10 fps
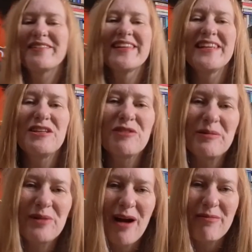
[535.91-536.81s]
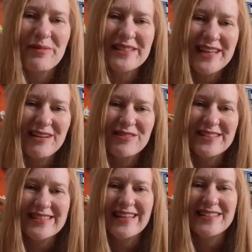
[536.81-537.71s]
I think you can probably tell
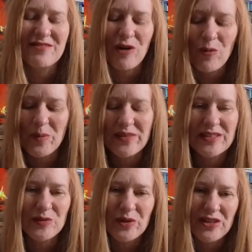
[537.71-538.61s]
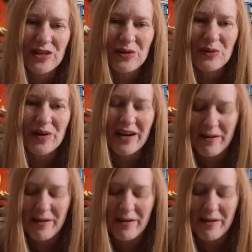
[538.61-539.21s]
just as I've opened this with you